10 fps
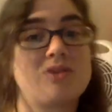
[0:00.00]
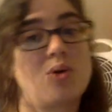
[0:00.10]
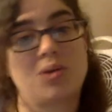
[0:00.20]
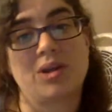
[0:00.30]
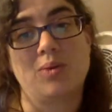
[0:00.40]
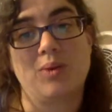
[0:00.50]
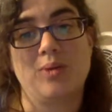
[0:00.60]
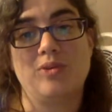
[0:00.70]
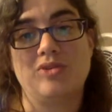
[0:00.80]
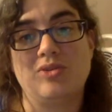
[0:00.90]
only we
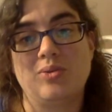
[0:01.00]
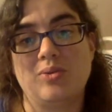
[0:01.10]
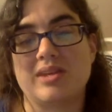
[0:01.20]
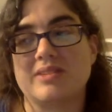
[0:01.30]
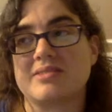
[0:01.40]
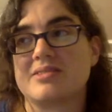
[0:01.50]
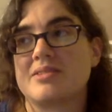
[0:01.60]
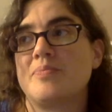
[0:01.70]
would do this.